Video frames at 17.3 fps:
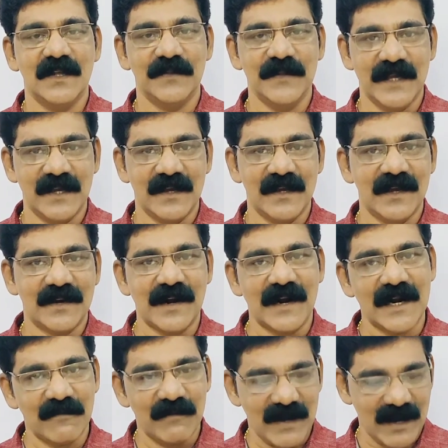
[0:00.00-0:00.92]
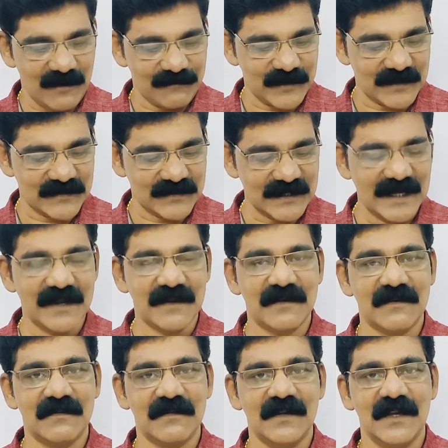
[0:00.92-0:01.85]
they run away after
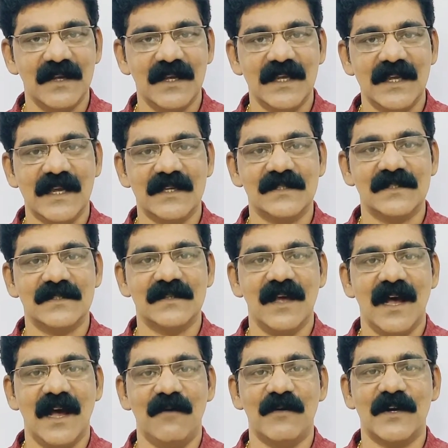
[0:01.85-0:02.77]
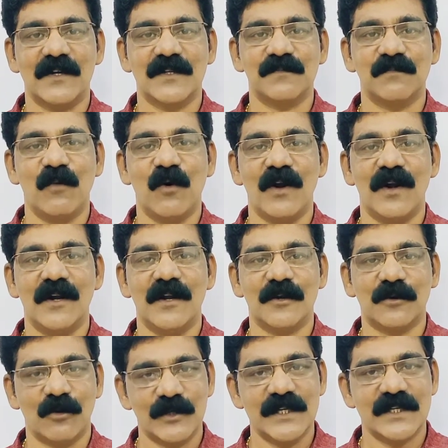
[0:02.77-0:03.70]
seeing, yes, our small
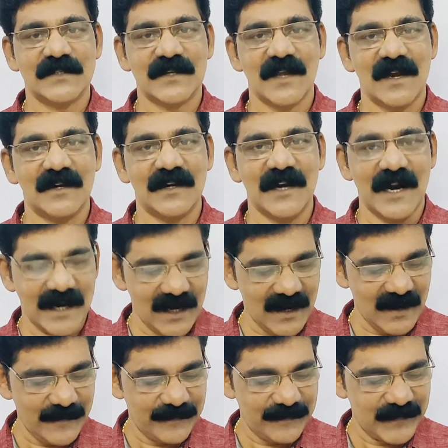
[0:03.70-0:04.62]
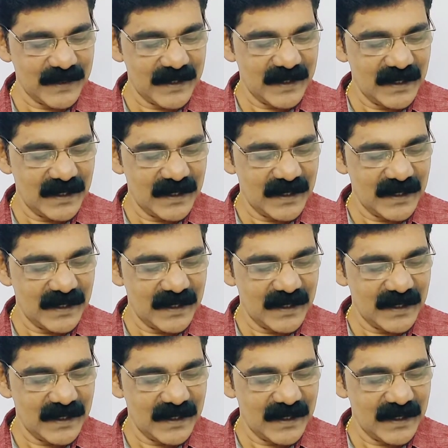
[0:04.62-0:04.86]
Roger skunk daddy.